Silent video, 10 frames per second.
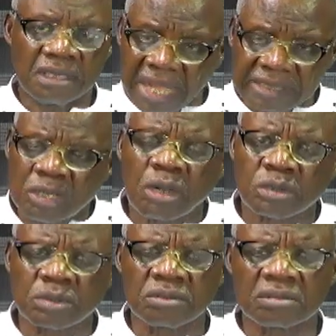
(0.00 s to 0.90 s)
saw
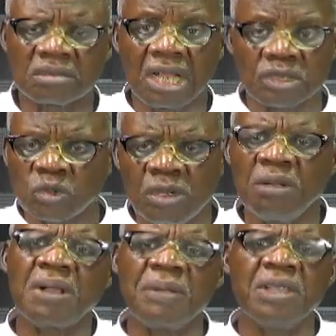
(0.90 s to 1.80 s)
so as soon
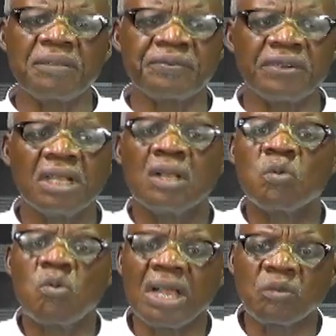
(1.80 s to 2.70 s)
in baby if you
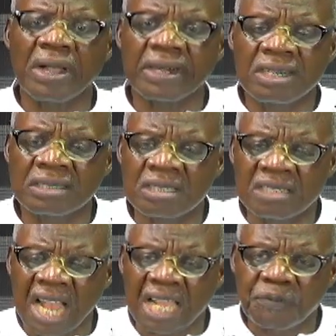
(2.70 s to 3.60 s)
one what
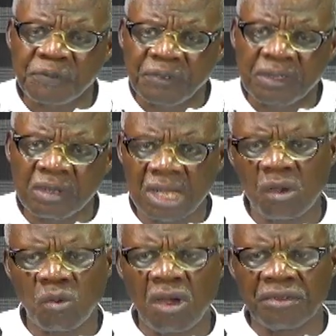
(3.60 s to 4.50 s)
critics are if you know
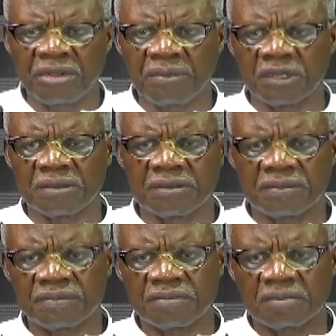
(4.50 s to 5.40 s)
our dream
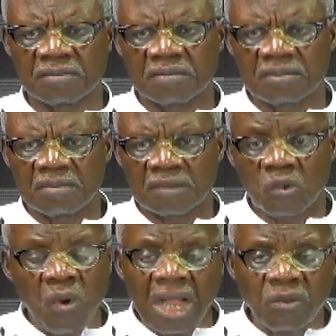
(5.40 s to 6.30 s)

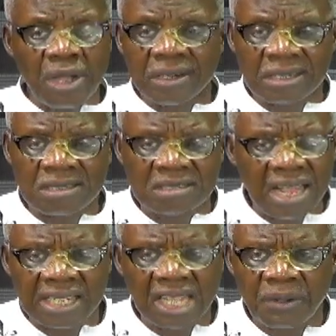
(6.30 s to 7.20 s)
one what critics
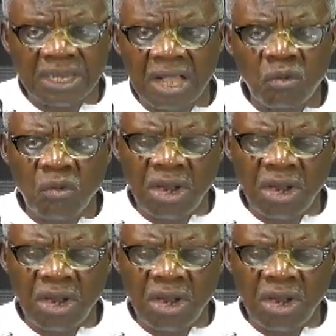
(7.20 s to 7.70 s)
are near man our